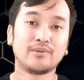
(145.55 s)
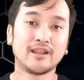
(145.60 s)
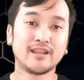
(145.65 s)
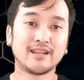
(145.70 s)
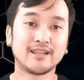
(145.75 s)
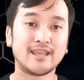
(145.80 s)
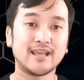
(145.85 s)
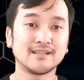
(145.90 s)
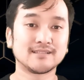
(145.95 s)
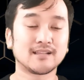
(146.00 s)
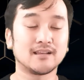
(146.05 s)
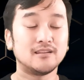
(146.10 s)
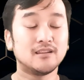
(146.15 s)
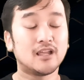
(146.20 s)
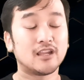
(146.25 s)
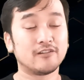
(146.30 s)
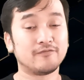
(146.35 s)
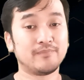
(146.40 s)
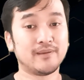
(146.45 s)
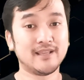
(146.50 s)
playing against a
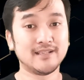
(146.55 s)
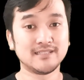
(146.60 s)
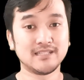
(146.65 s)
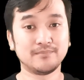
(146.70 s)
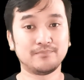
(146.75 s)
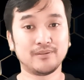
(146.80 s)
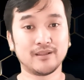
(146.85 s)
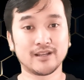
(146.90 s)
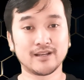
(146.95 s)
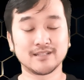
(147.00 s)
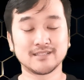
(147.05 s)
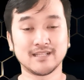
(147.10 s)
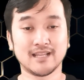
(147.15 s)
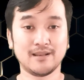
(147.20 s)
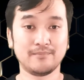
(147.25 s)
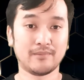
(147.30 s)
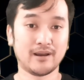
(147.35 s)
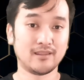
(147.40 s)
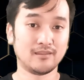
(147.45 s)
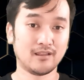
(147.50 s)
lot of PC players
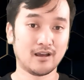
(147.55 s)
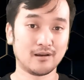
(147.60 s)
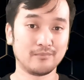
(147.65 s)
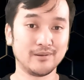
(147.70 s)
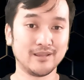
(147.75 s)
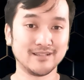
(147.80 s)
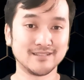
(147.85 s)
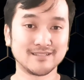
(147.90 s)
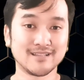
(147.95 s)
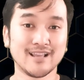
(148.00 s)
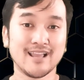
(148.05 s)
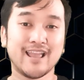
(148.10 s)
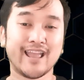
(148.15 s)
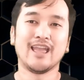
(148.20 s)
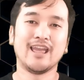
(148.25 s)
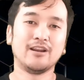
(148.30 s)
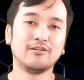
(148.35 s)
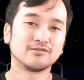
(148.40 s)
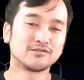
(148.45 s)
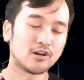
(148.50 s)
in my lobbies,
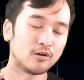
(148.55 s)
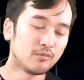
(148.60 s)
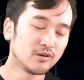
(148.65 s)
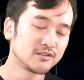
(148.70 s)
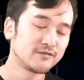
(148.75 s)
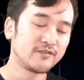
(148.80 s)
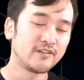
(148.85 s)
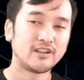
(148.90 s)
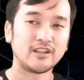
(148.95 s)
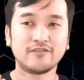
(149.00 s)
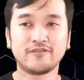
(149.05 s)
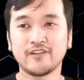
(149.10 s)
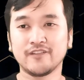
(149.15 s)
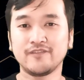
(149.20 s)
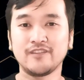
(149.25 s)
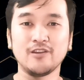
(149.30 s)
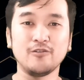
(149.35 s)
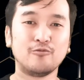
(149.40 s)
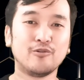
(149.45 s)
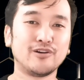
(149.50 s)
and it was almost
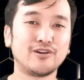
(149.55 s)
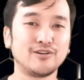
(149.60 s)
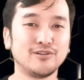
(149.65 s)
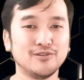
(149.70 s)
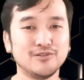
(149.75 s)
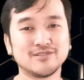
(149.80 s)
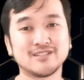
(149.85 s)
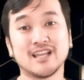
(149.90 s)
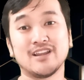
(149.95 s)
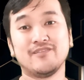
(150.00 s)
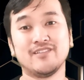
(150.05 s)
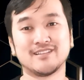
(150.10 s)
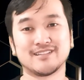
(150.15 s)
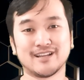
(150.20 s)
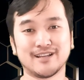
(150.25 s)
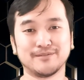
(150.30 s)
50-50 win or lose every